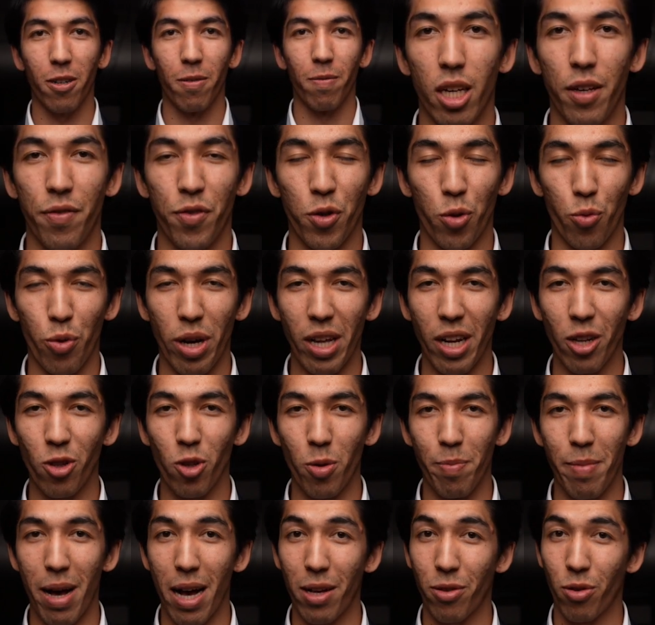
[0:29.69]
If you're ready to
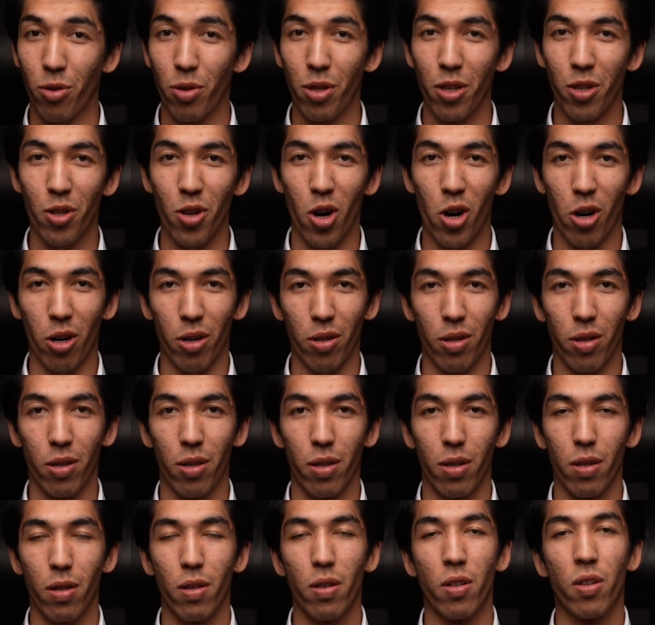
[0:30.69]
master this art,
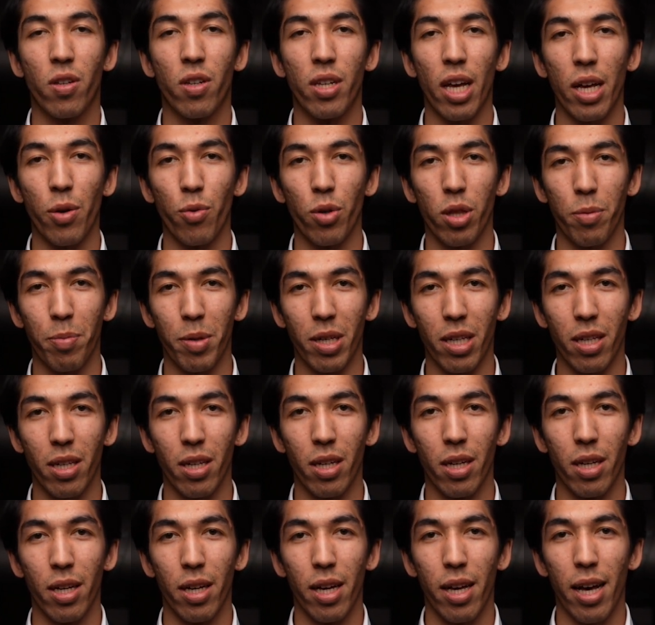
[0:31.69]
stay with me
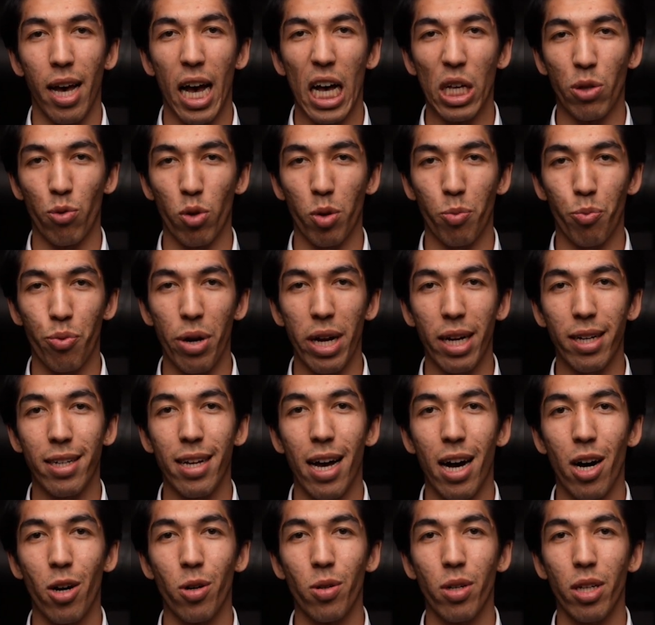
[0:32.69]
as we break
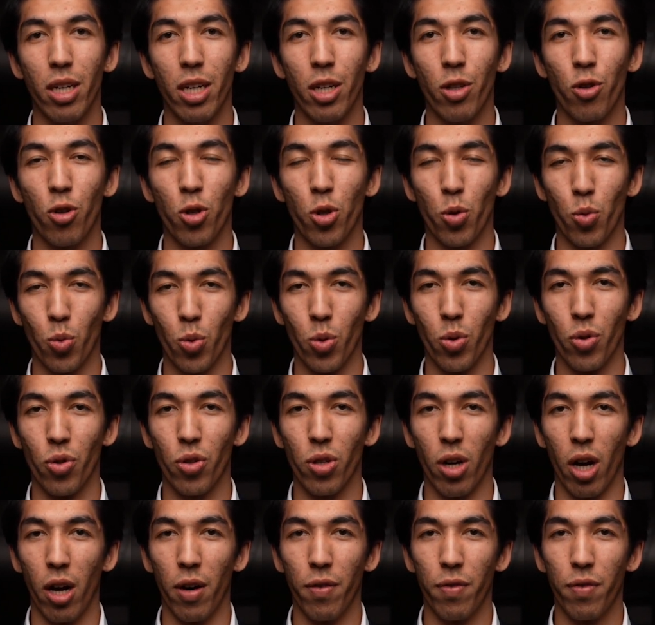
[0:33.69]
down into the rules
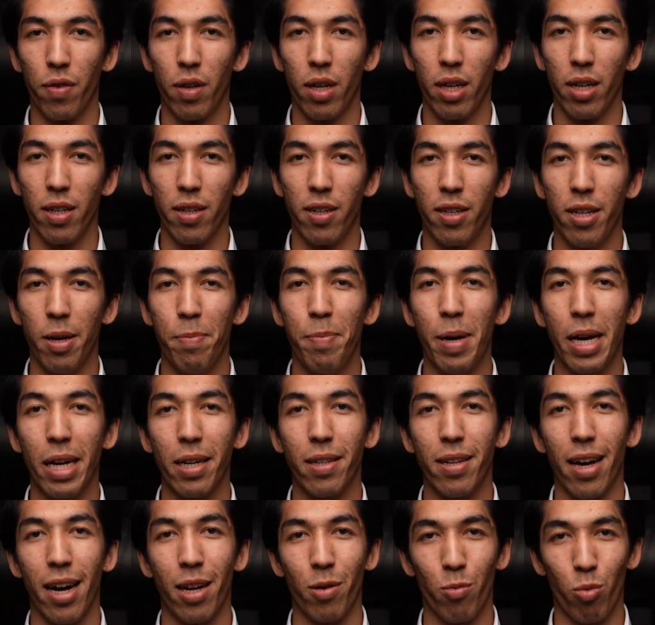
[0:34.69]
of debate
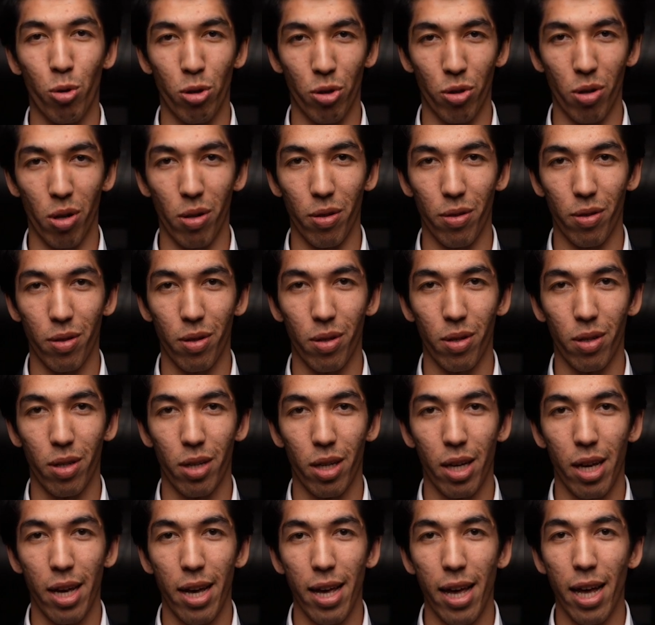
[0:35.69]
at result
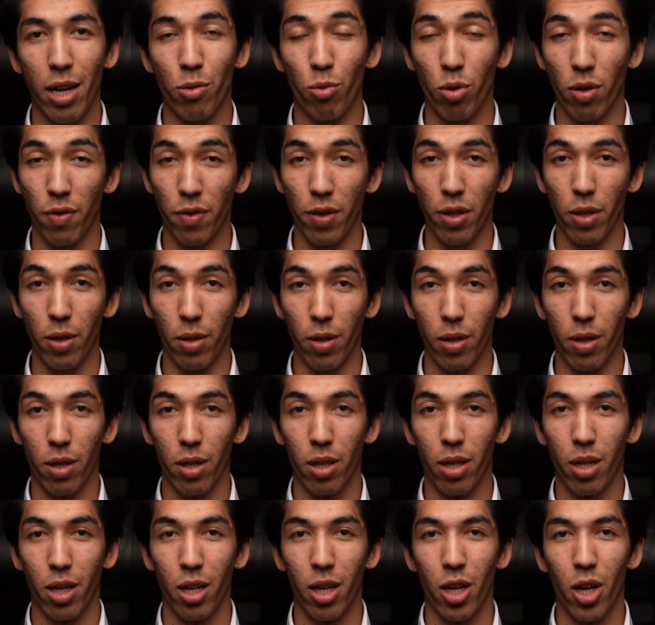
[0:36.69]
and reveal
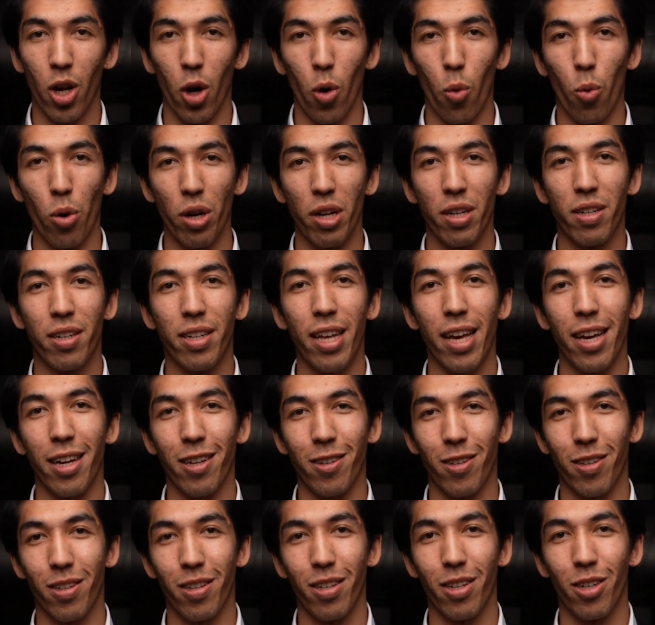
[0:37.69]
what it
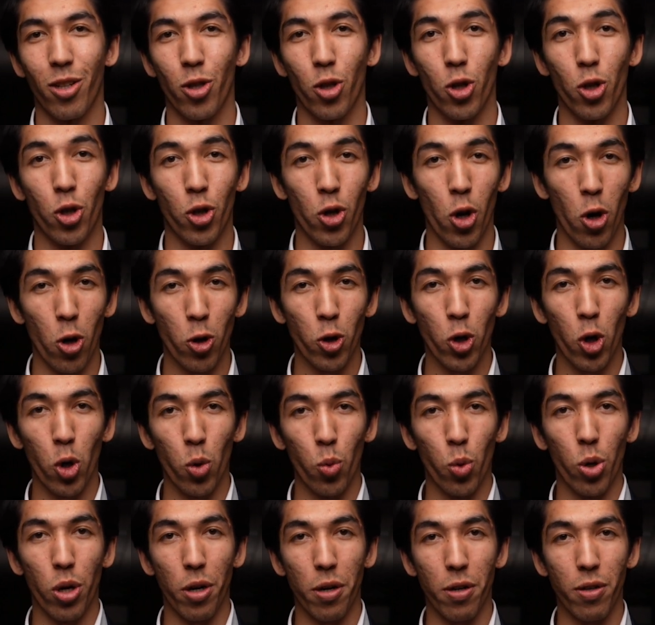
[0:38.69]
takes to turn your
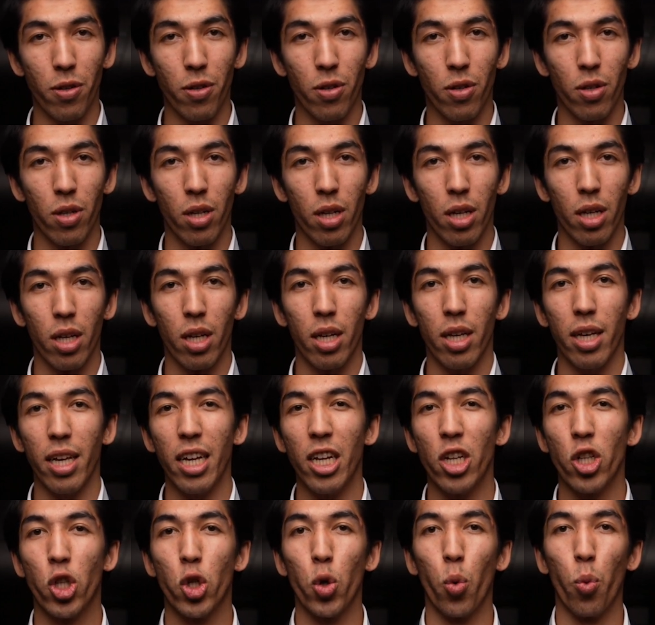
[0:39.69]
words
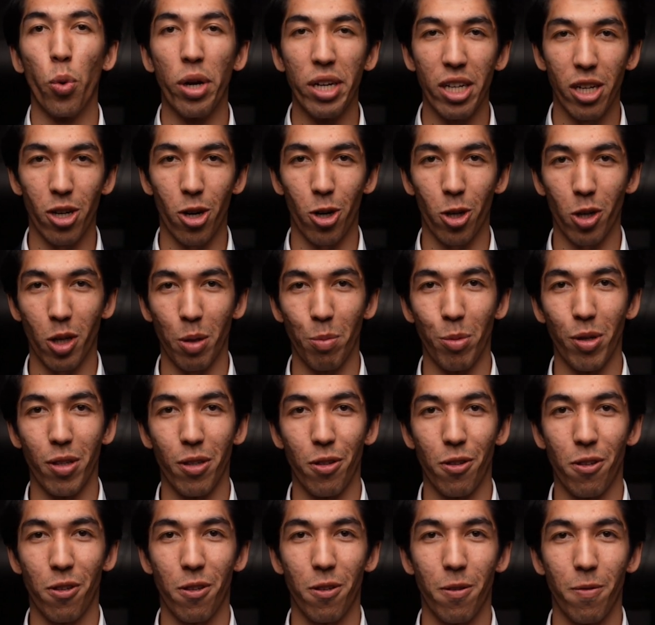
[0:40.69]
into winning
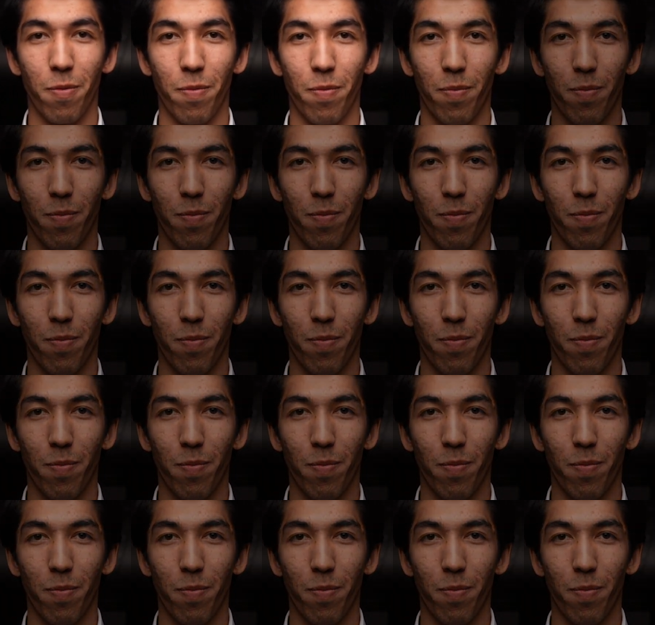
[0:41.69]
arguments.